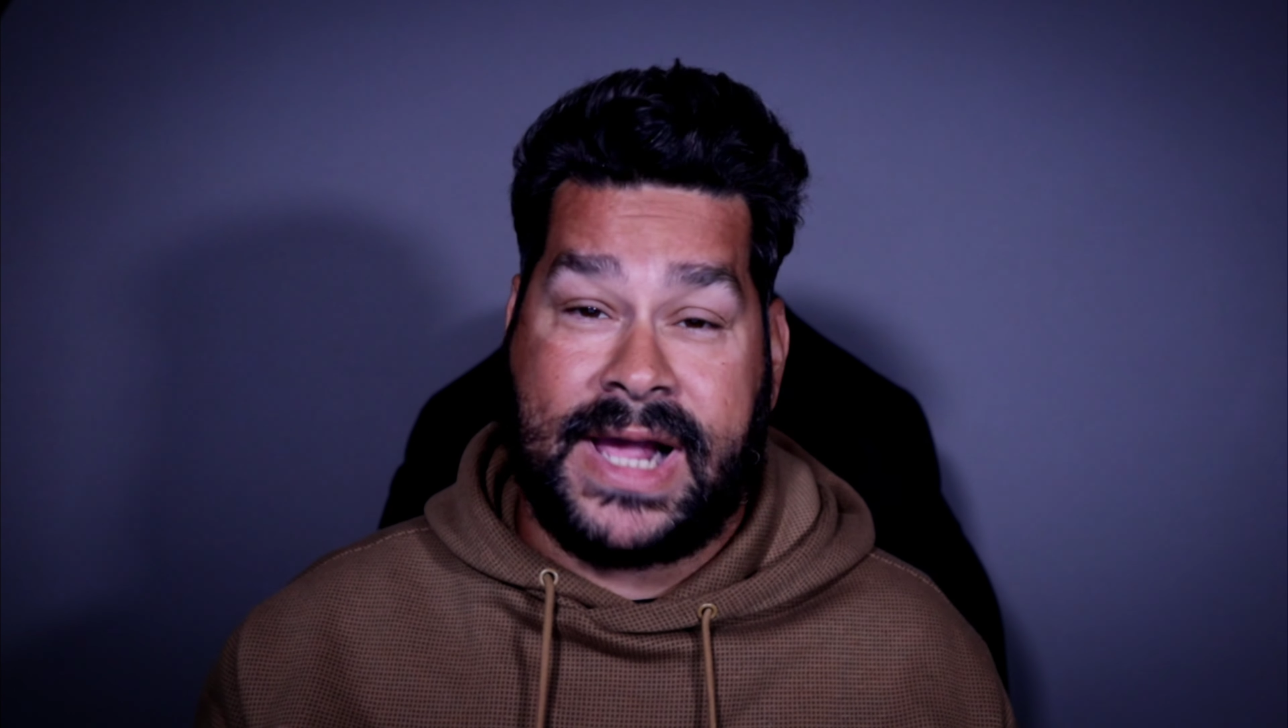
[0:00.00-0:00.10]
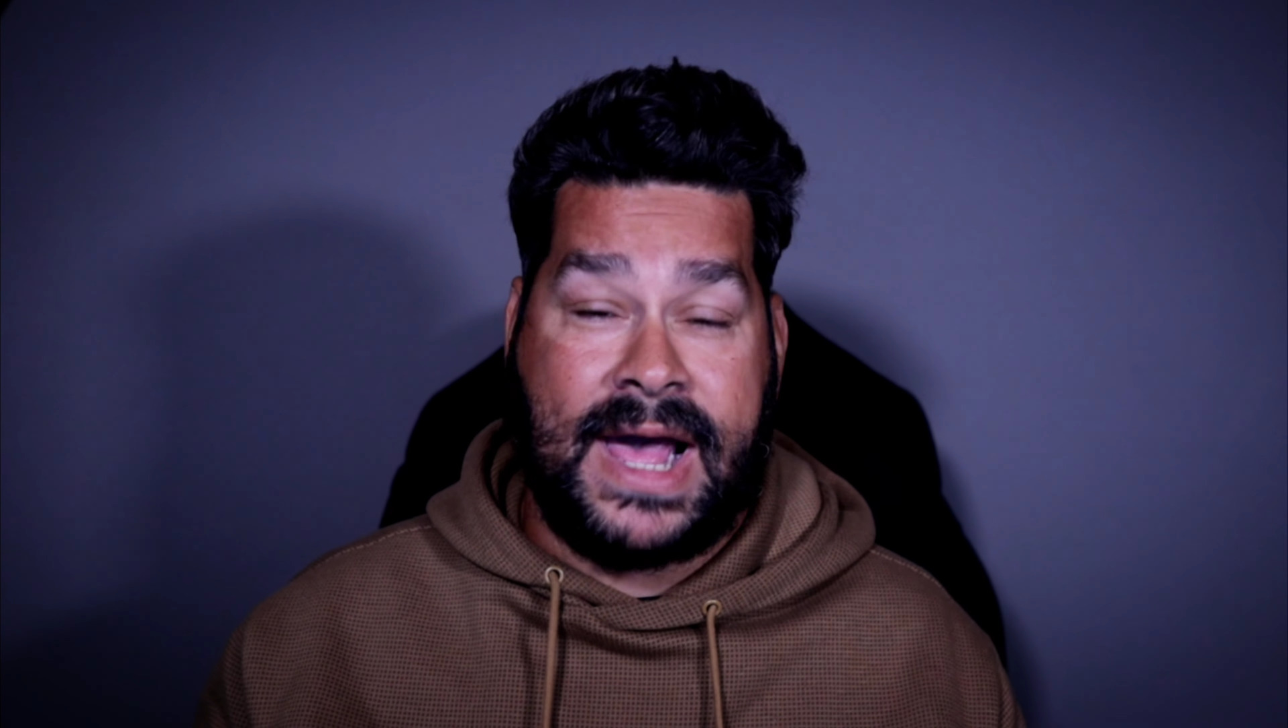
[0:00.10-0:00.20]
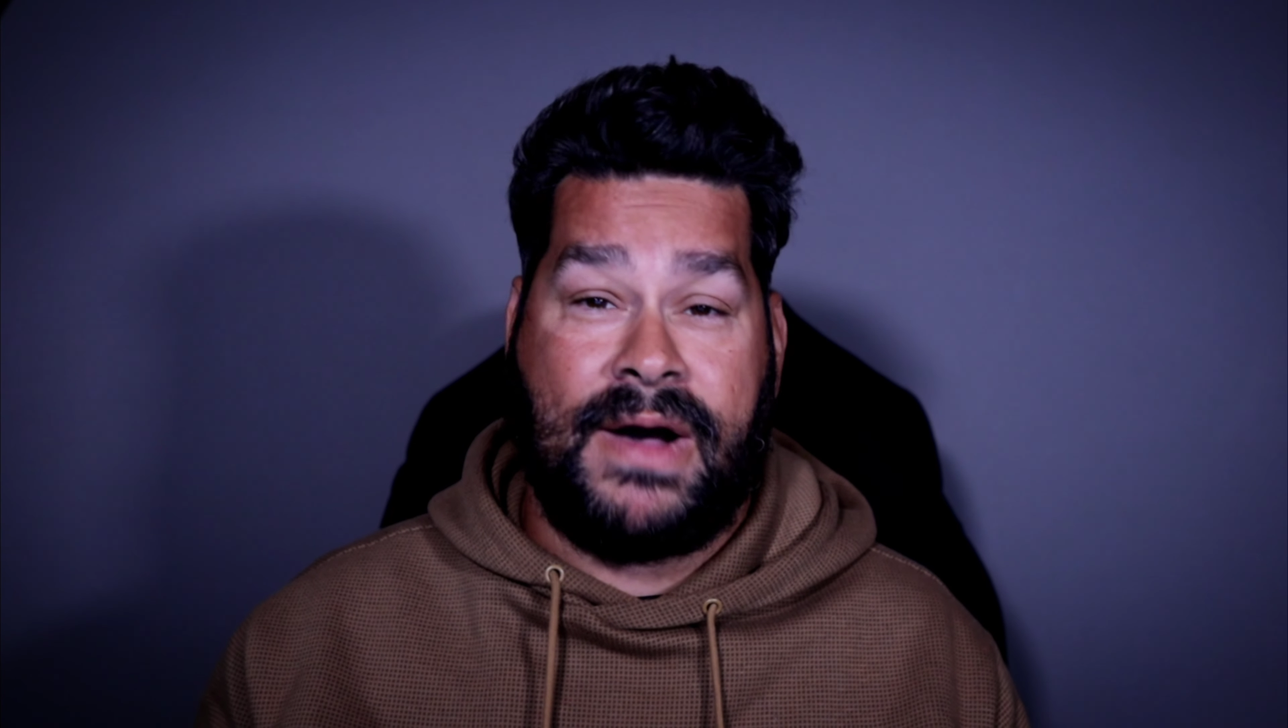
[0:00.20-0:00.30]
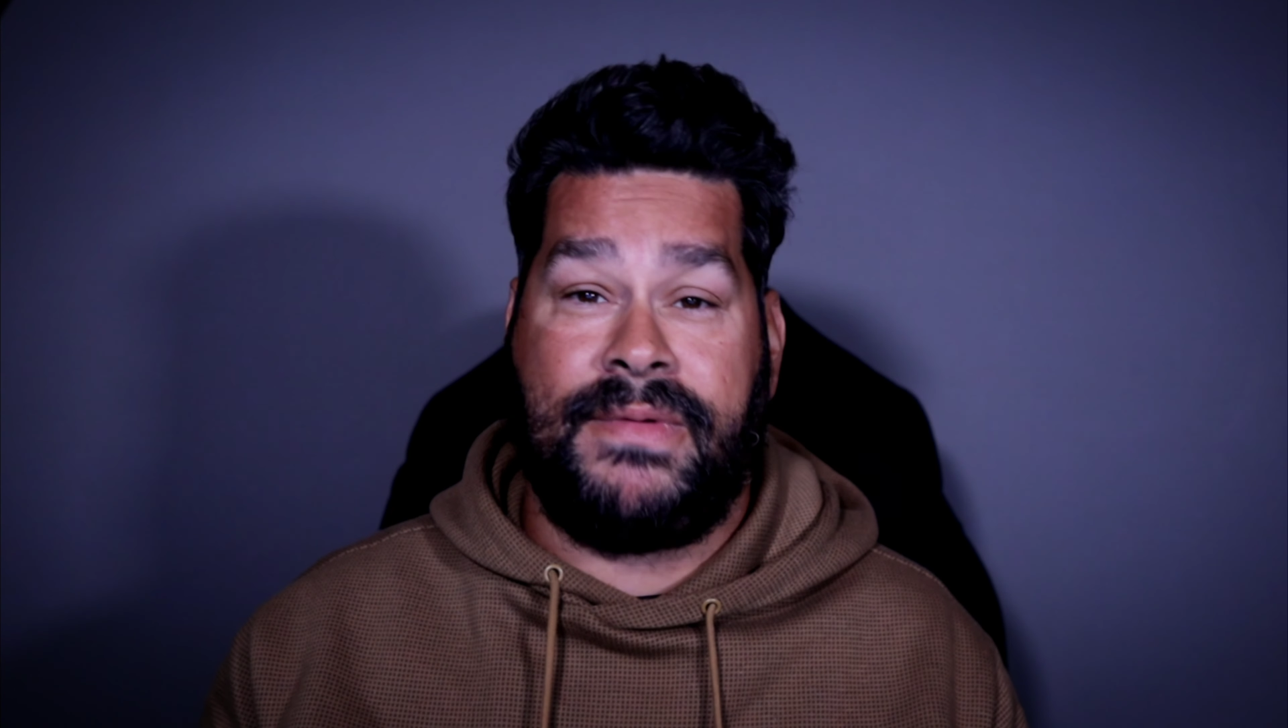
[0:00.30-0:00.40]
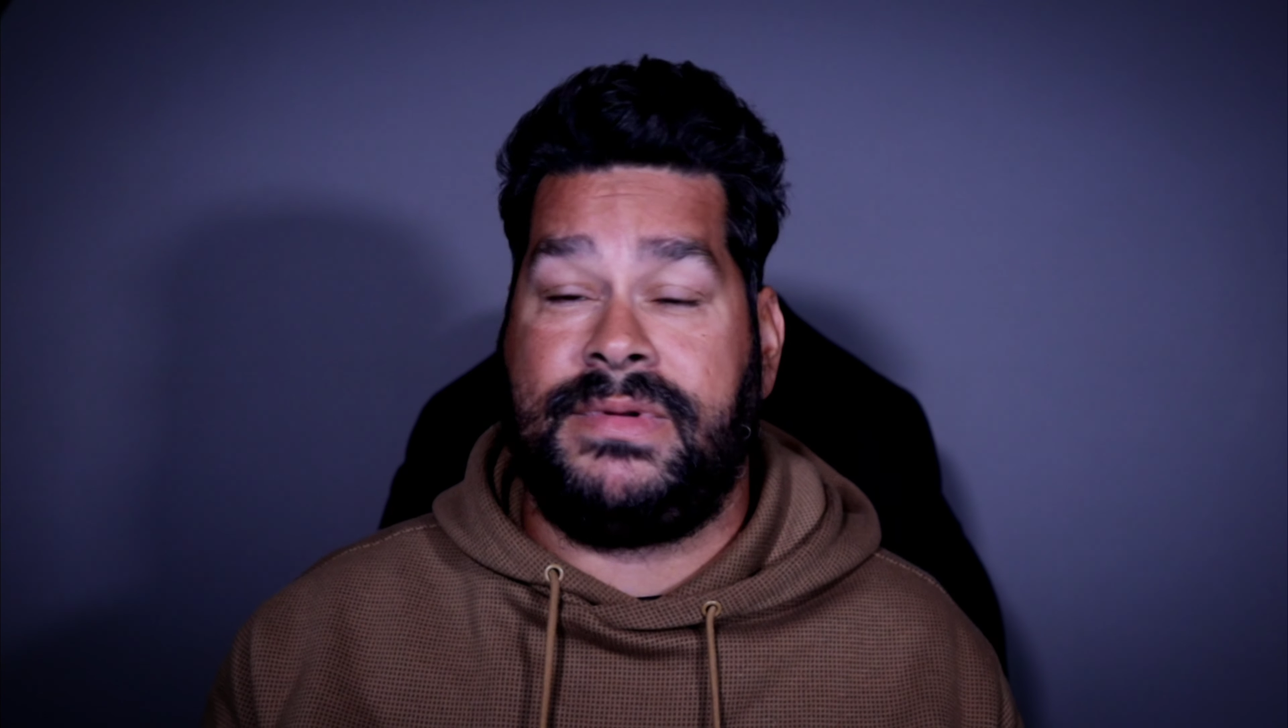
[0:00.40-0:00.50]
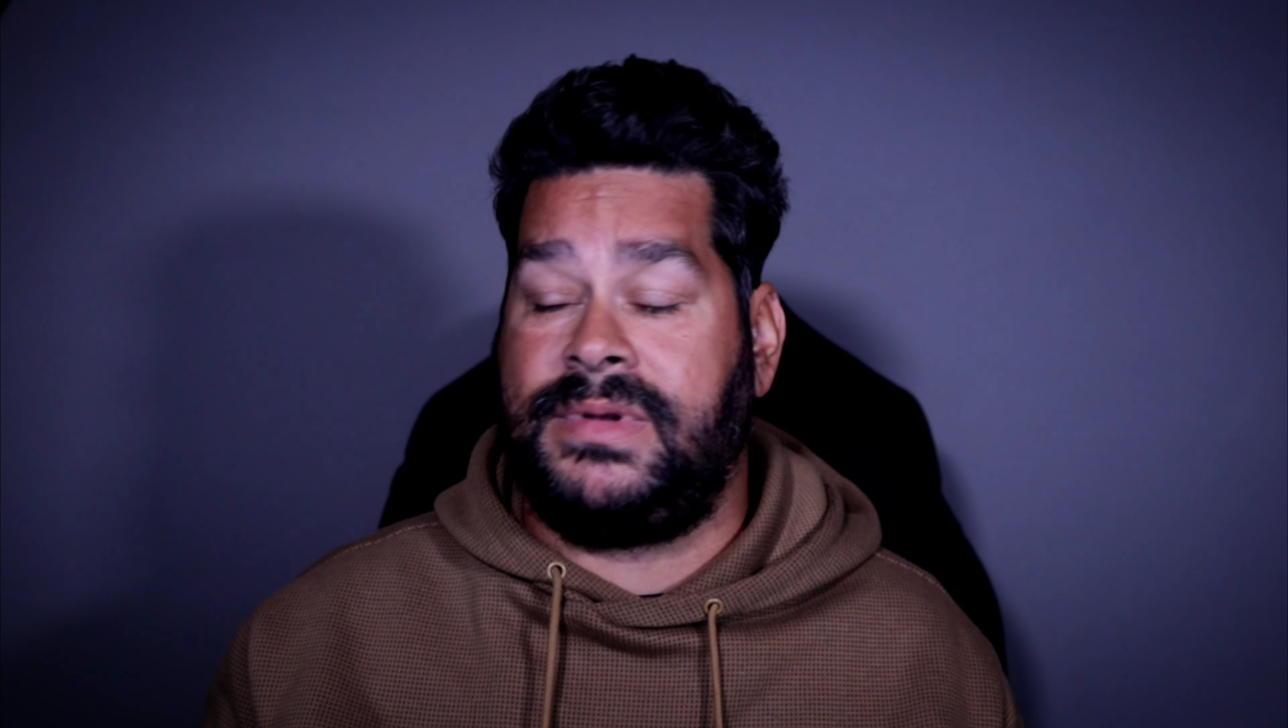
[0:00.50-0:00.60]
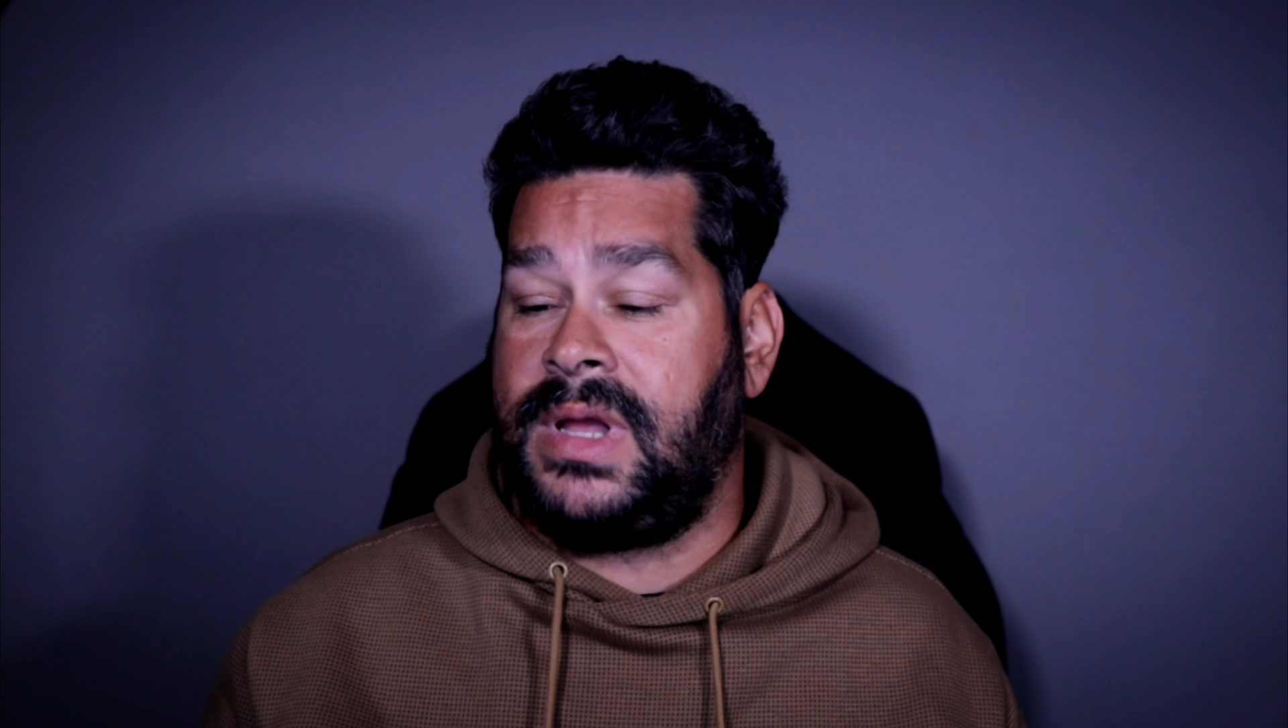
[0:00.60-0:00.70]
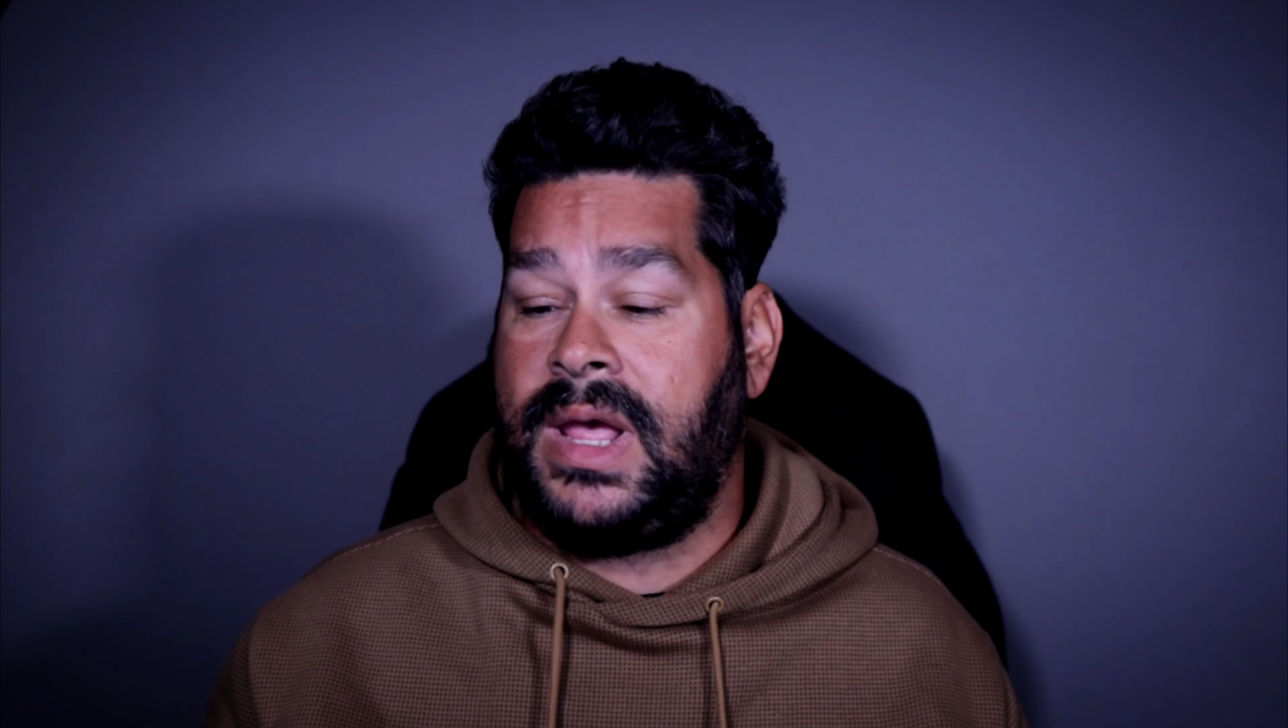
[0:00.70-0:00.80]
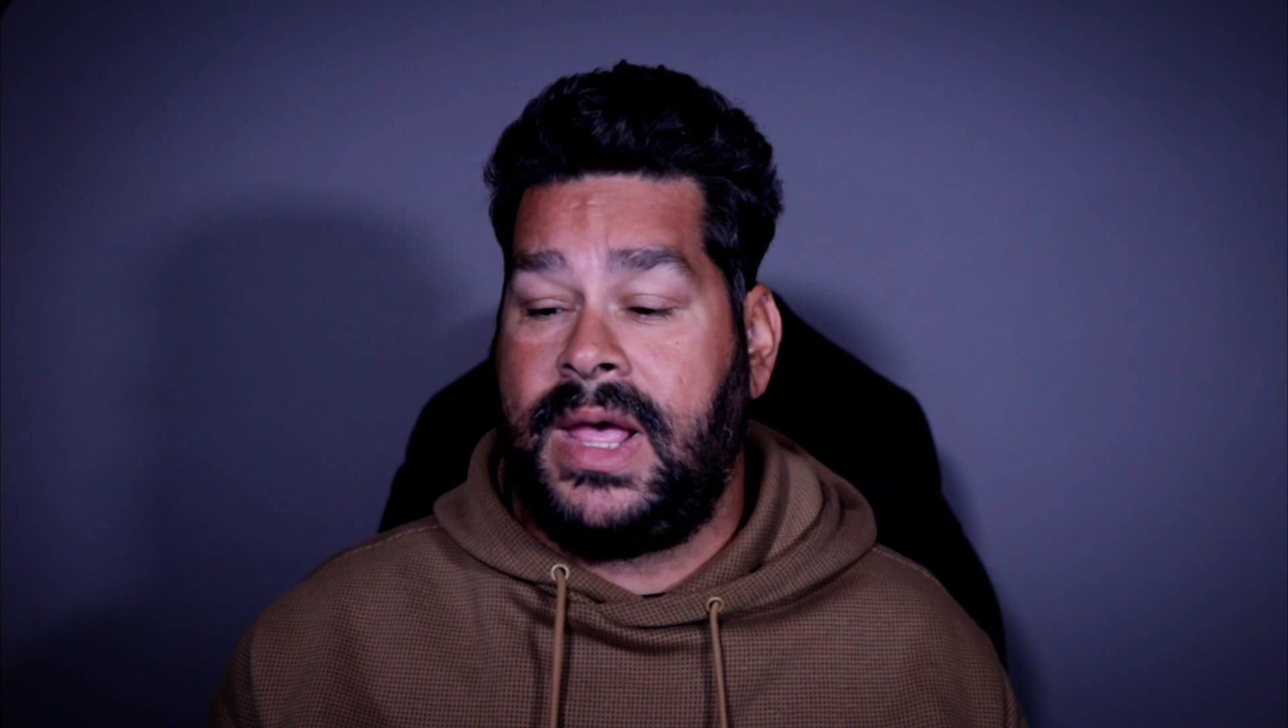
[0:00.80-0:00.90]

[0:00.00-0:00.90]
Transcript: account, and